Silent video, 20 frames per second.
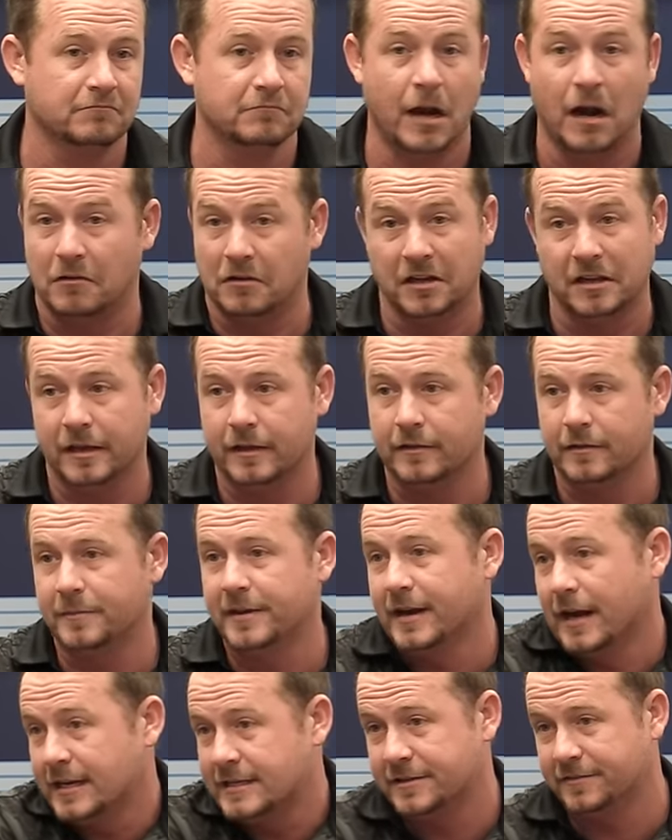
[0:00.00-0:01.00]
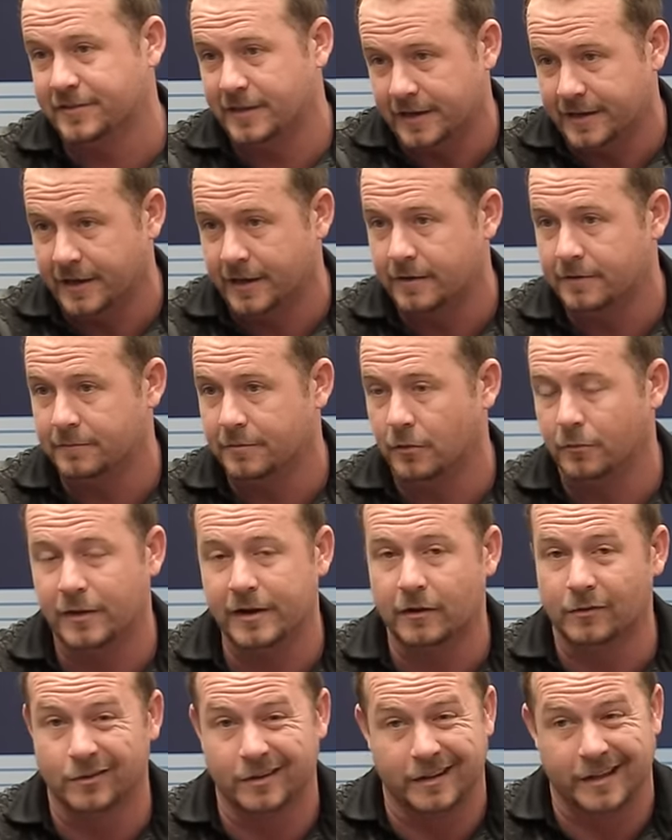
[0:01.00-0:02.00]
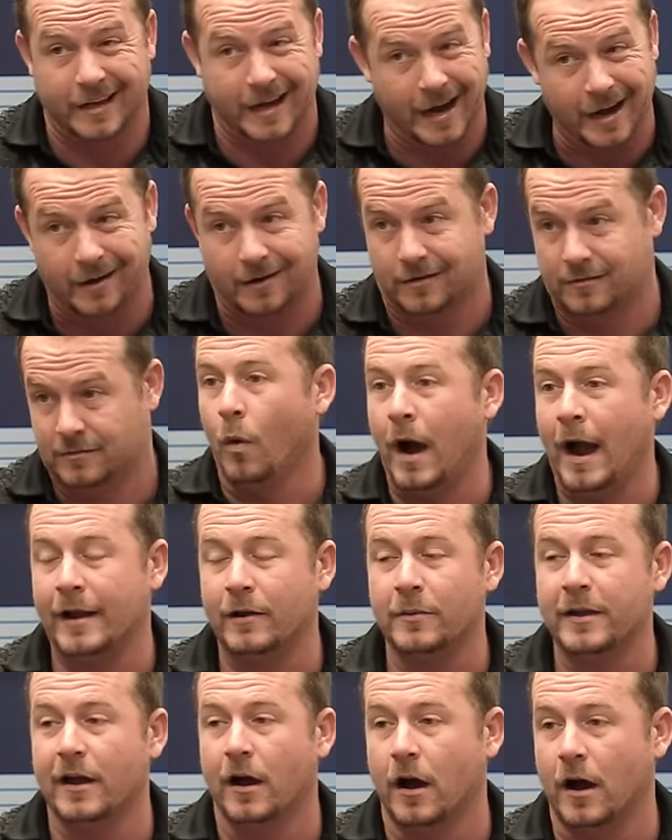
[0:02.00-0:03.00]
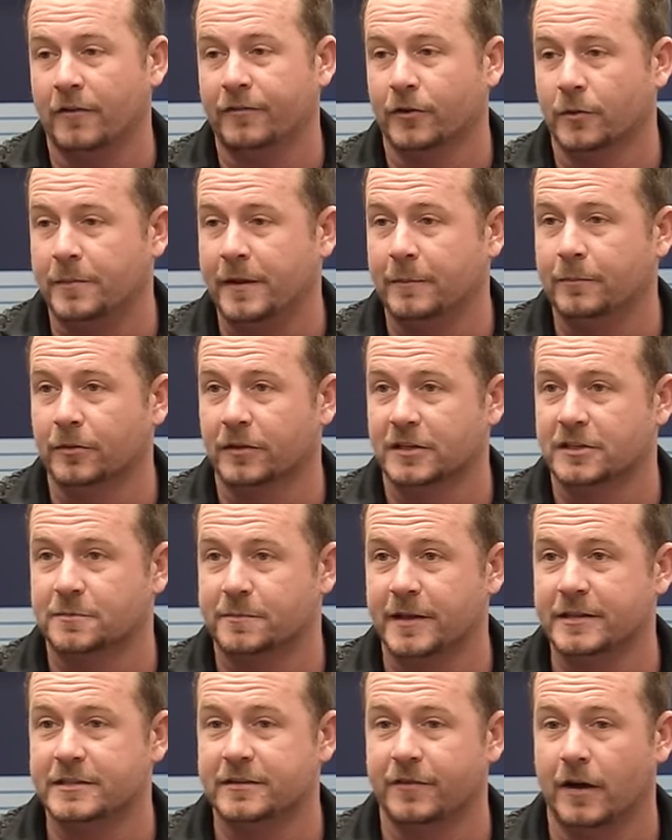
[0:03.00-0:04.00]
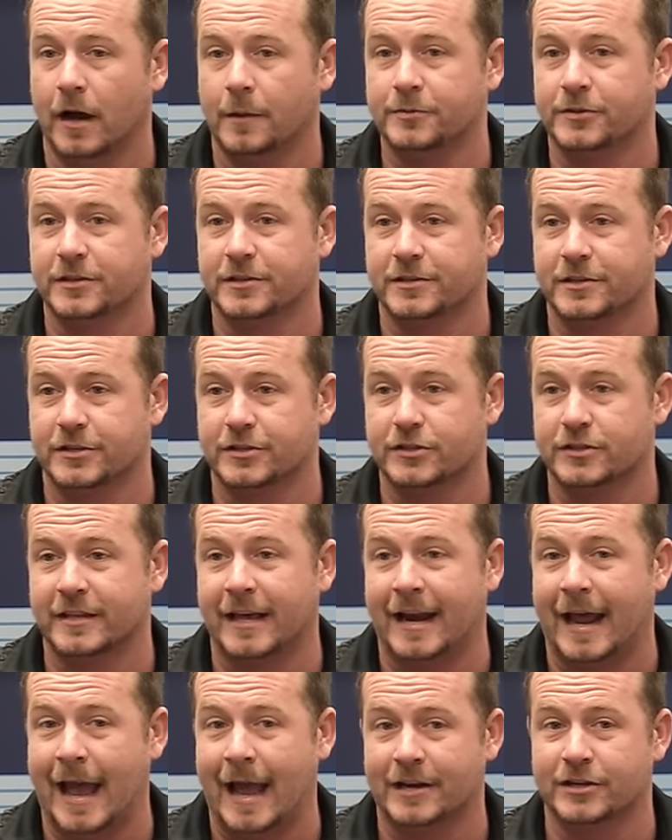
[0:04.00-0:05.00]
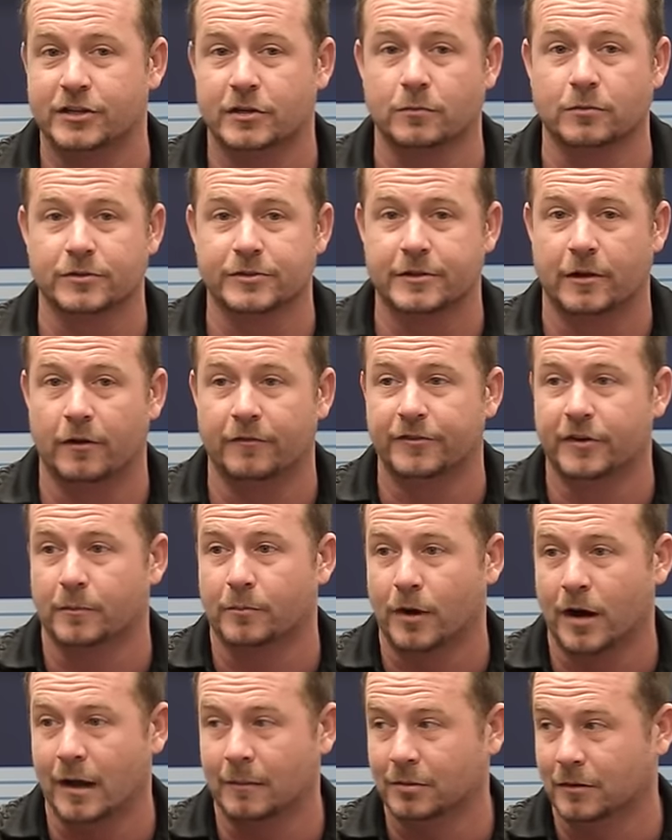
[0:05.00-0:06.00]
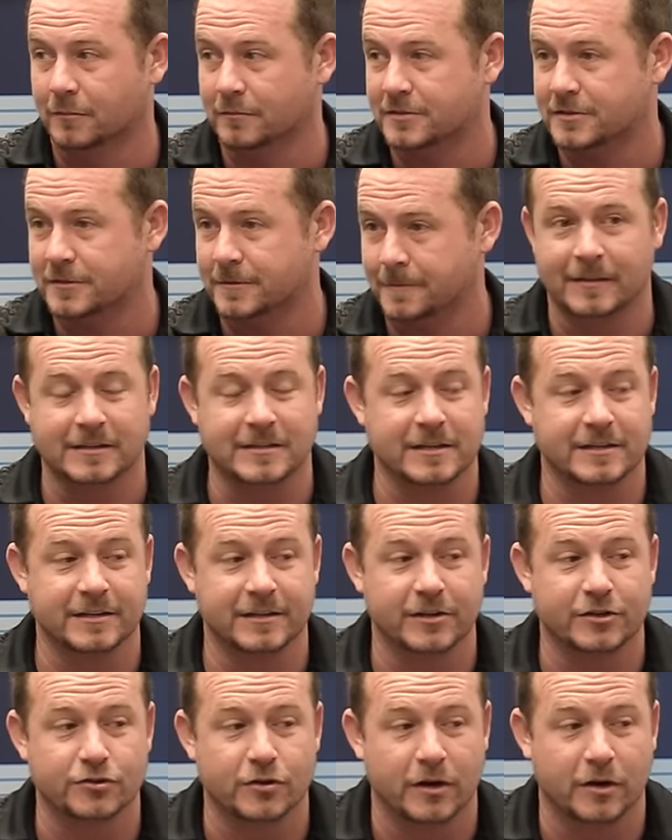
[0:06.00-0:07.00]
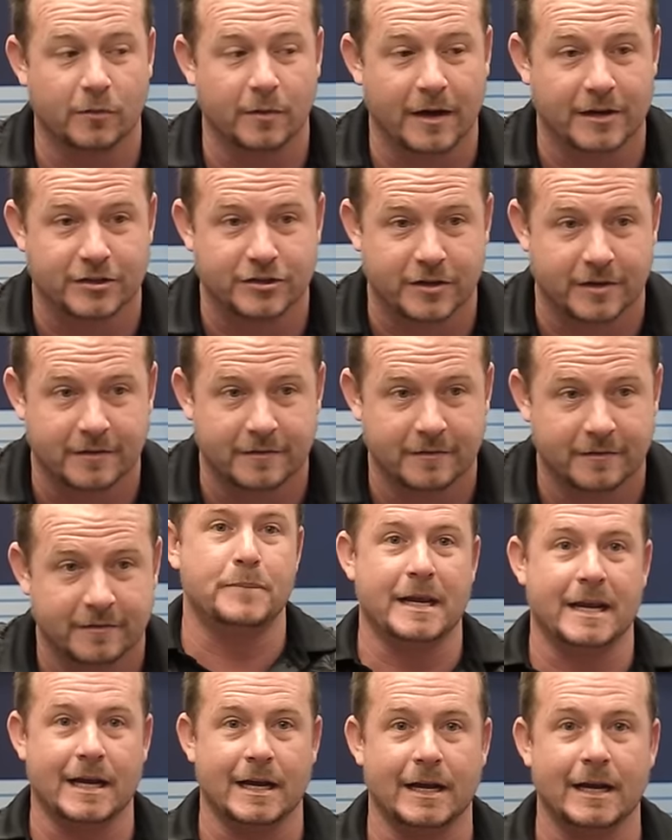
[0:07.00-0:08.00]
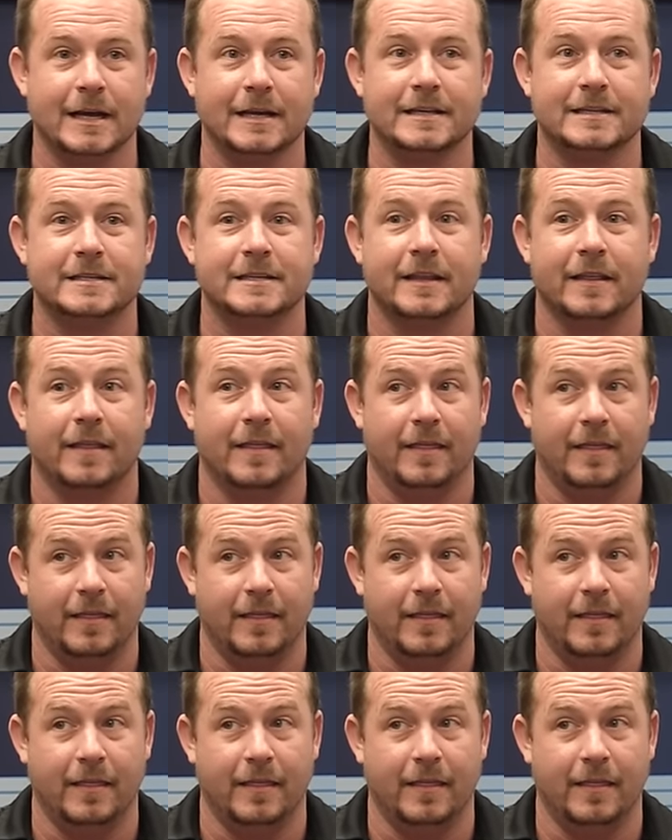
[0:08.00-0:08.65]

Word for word: Not really. It'd be nice if they did, but we don't really care. Why do we offer people expensive options to, that actually will solve their problems? This isn't a trick question. Because